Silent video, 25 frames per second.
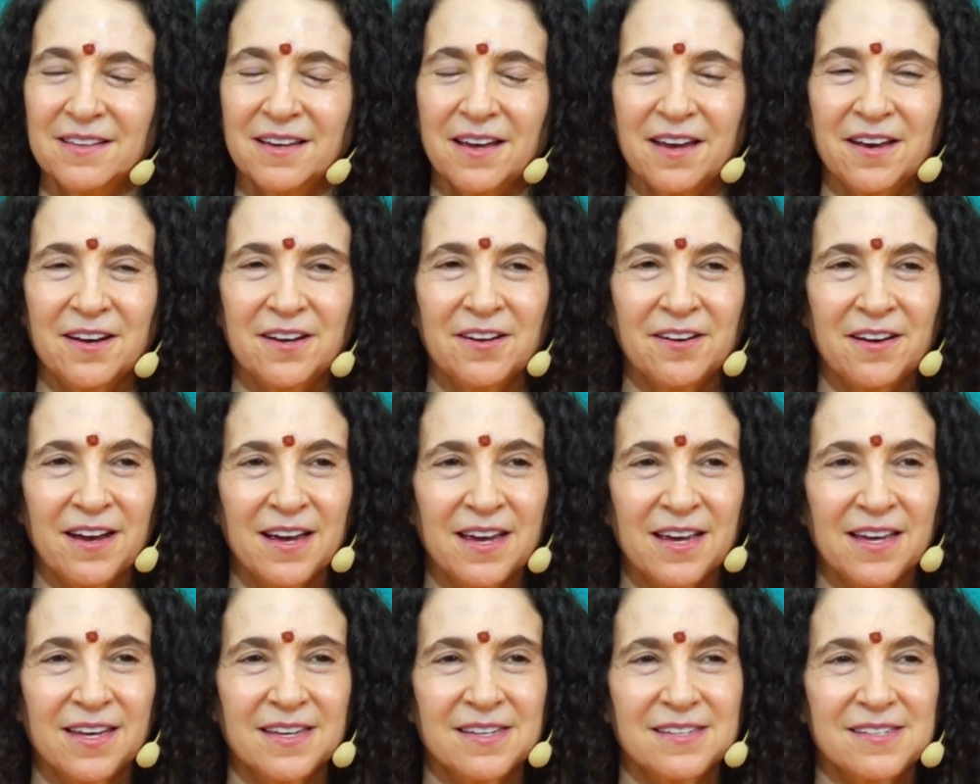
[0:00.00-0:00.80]
in her
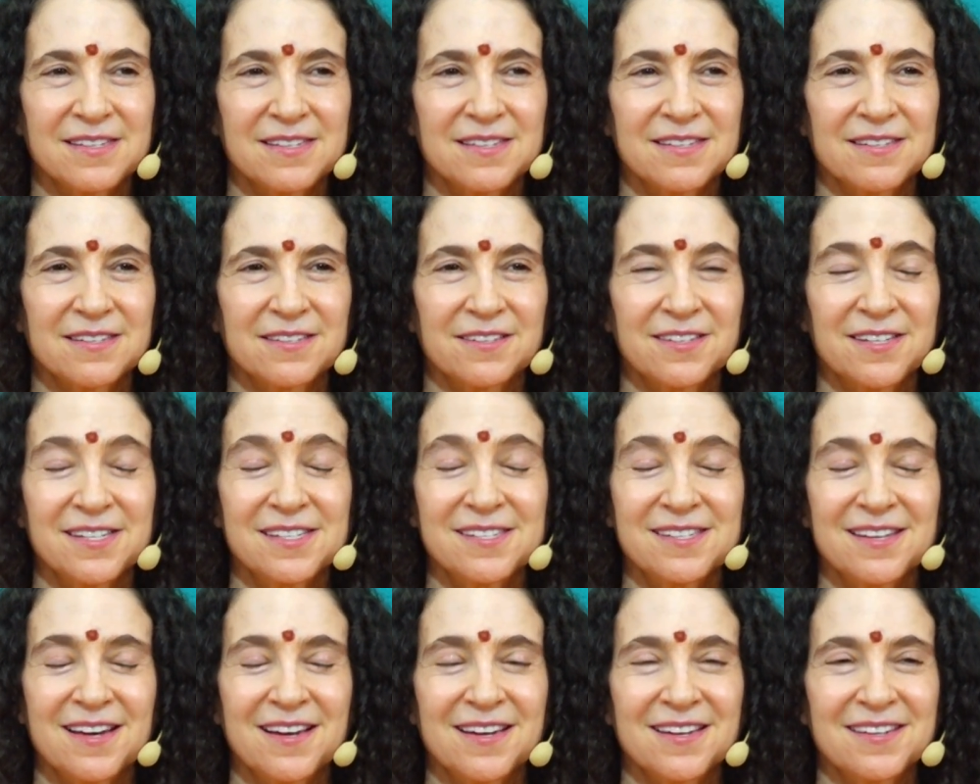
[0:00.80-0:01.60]
eyes or
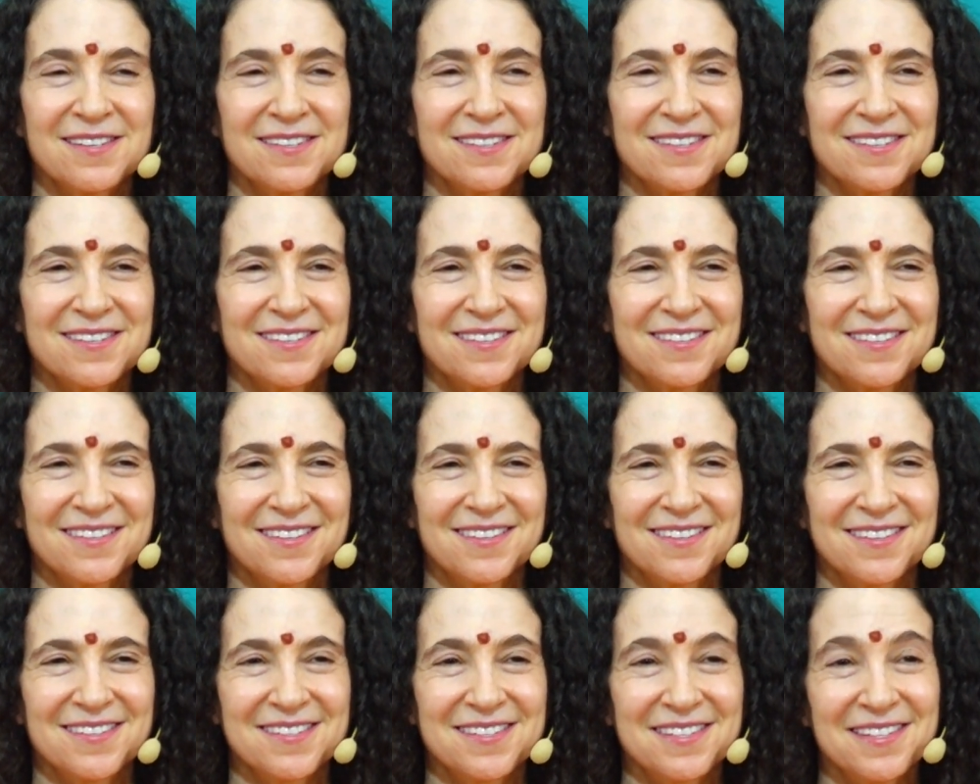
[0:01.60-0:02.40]
his eyes,
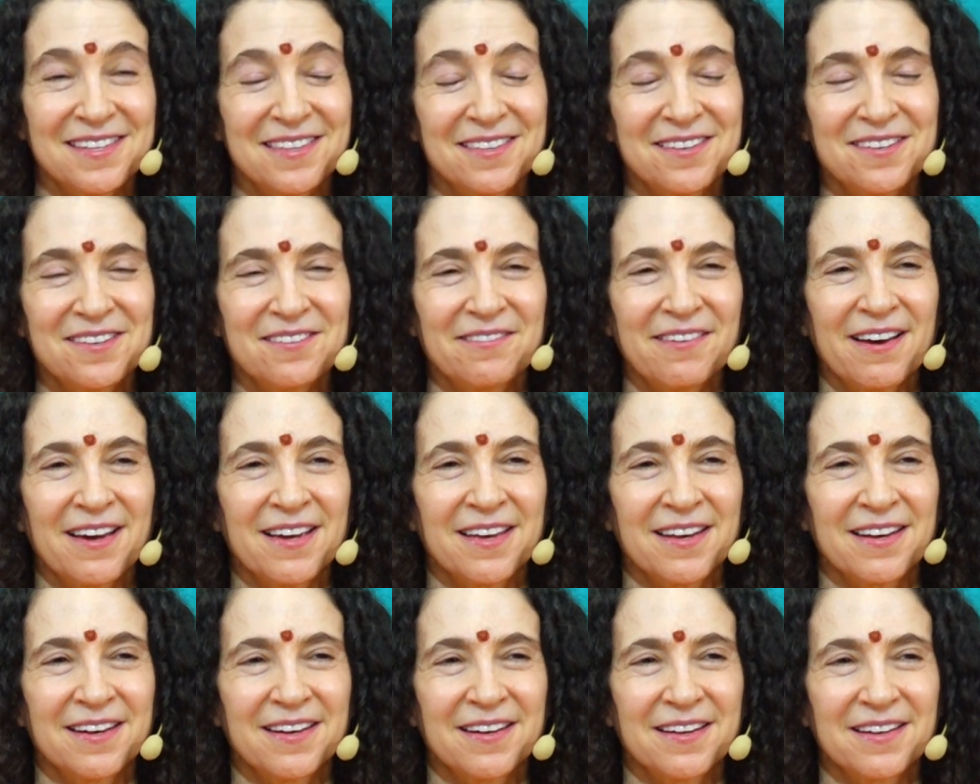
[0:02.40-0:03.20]
see the
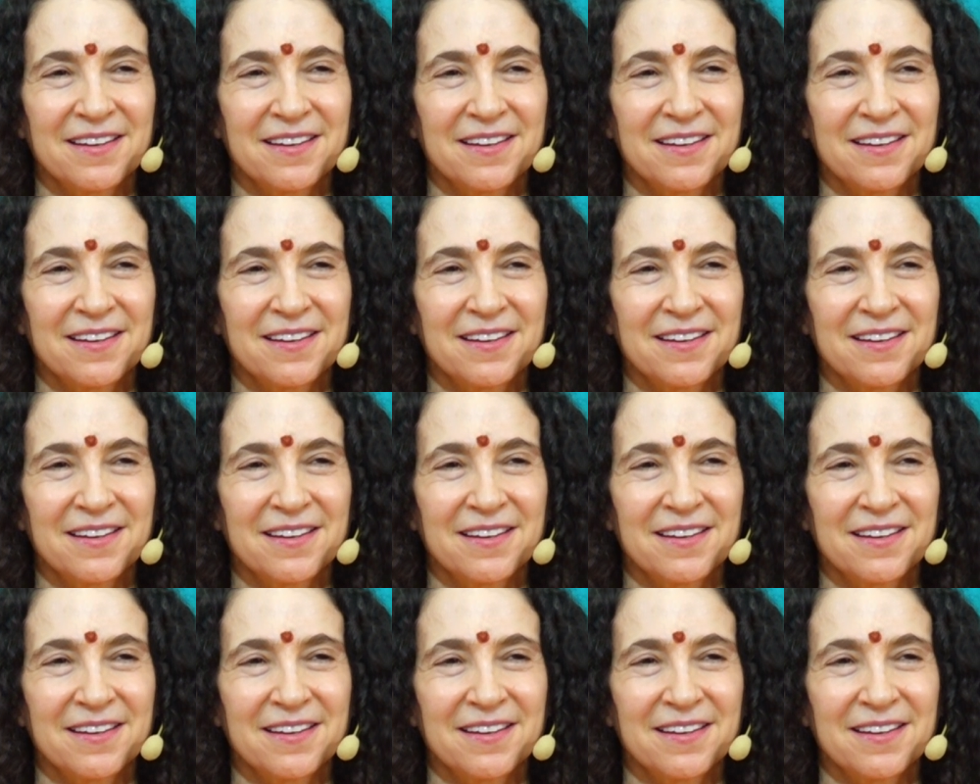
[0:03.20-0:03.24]
divine?